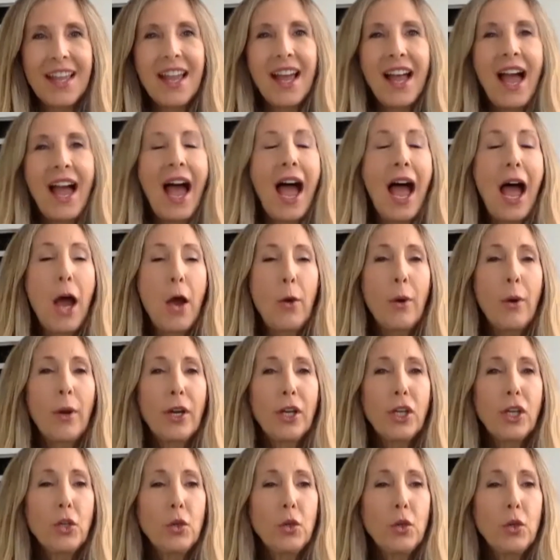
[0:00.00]
How are
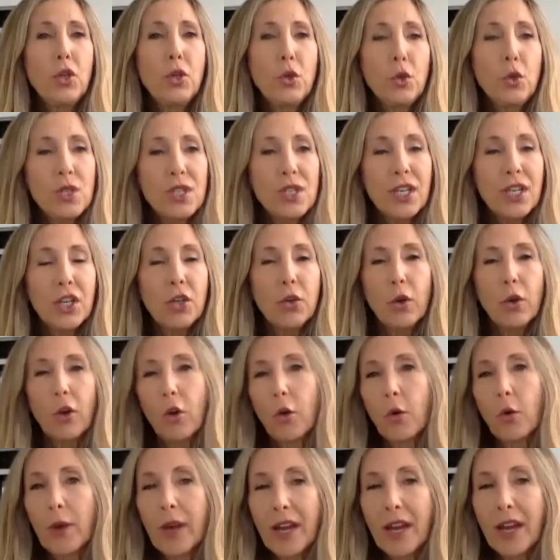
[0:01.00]
you using your
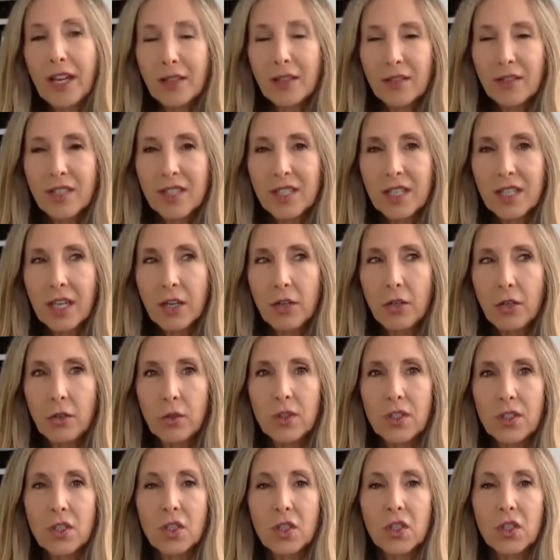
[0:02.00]
creative
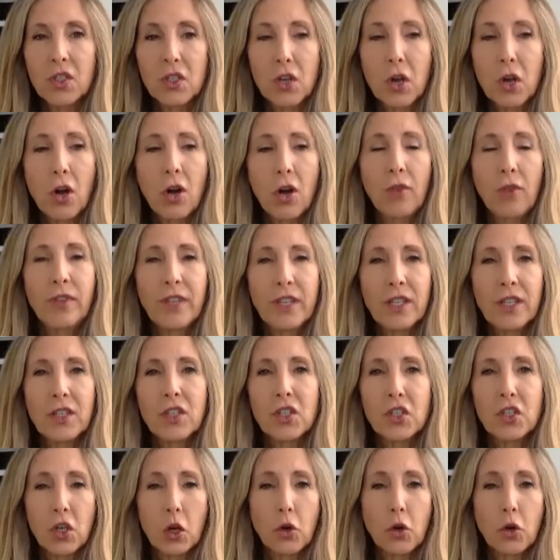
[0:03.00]
skills to solve
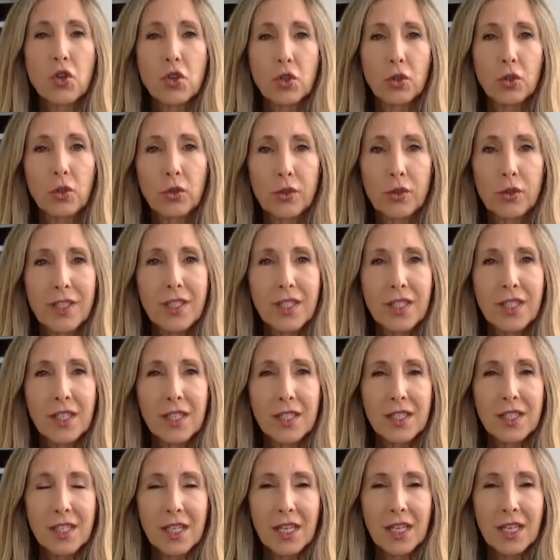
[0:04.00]
these social
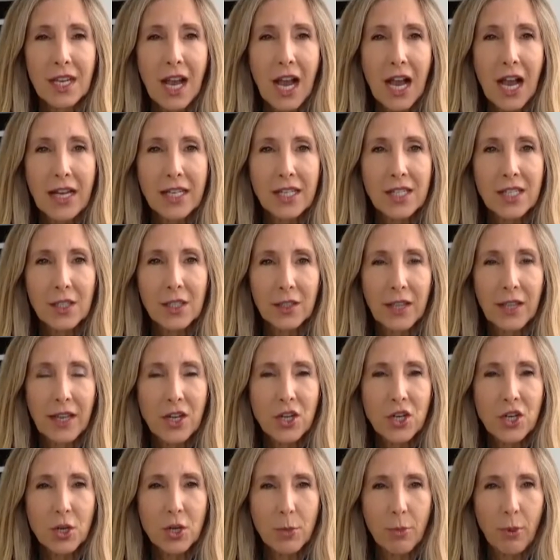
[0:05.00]
distancing
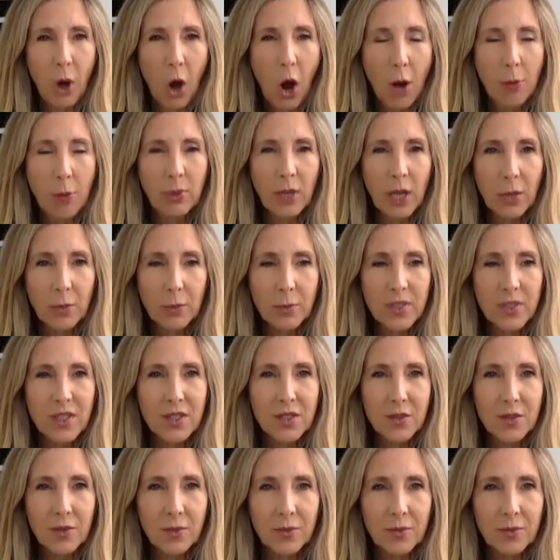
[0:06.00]
isolation problems?